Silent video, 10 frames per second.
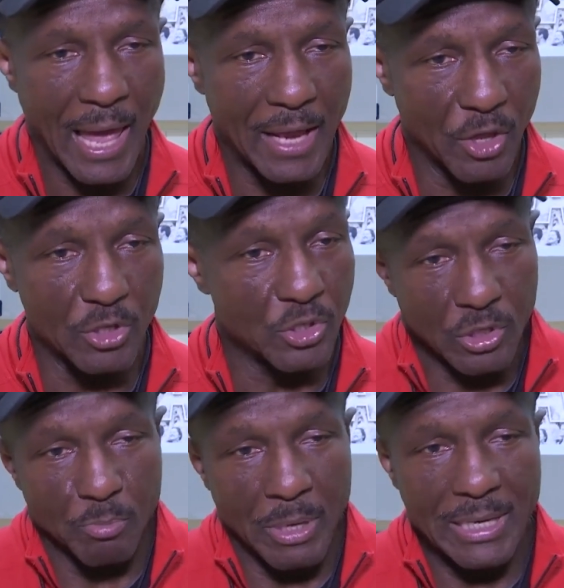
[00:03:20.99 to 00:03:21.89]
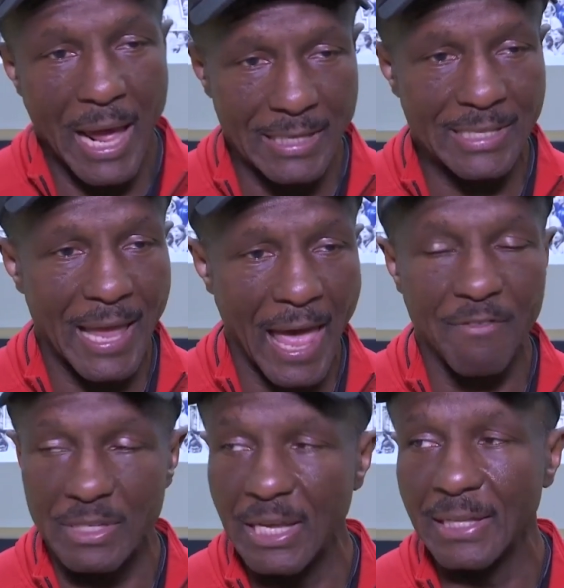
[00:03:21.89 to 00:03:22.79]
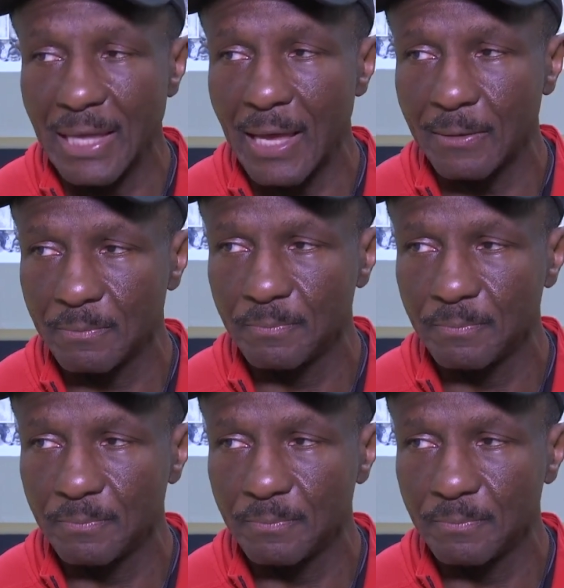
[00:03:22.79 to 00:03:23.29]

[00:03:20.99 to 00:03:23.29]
And there's been nights they haven't done that.